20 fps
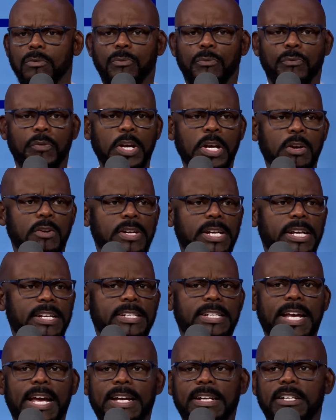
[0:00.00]
fear and
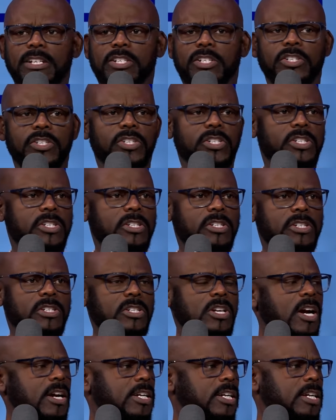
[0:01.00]
anxiety just
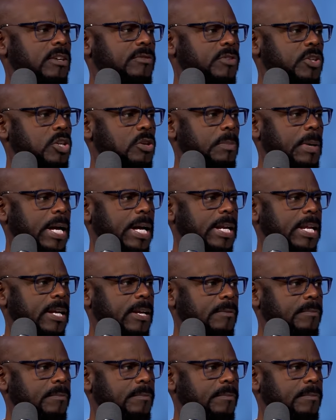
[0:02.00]
start leaving your body.